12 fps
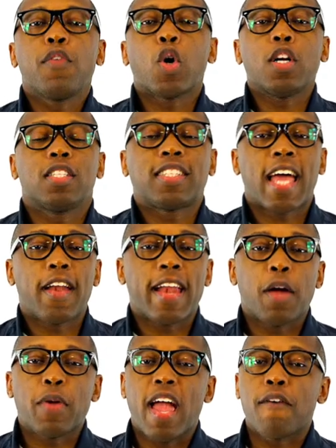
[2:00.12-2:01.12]
Moving on to
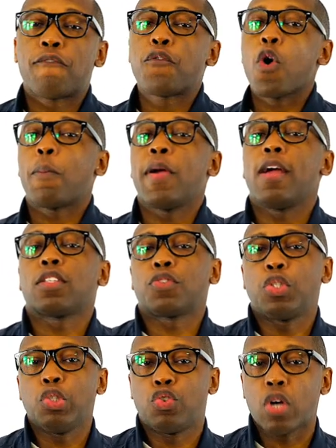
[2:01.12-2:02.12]
Saturday, we have four pairs
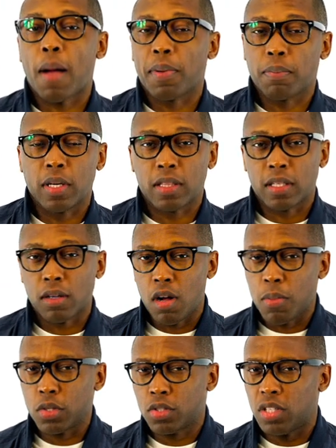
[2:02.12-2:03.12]
of shoes dropping, but they're
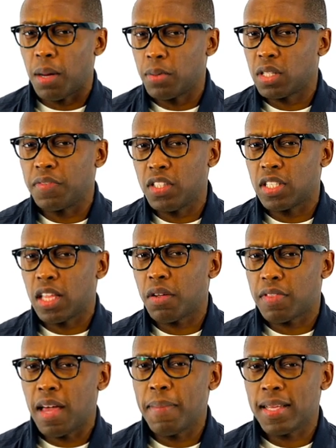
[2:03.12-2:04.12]
almost doubles of each
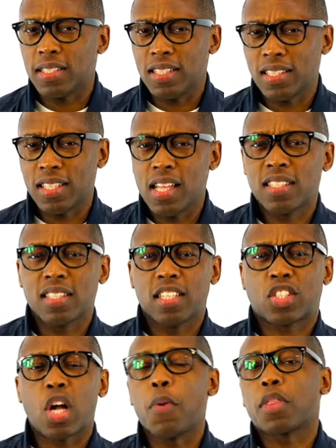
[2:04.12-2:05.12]
other, if that makes any sense.
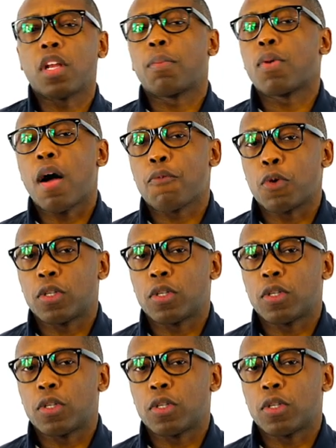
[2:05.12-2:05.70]
Let's start with the LeBron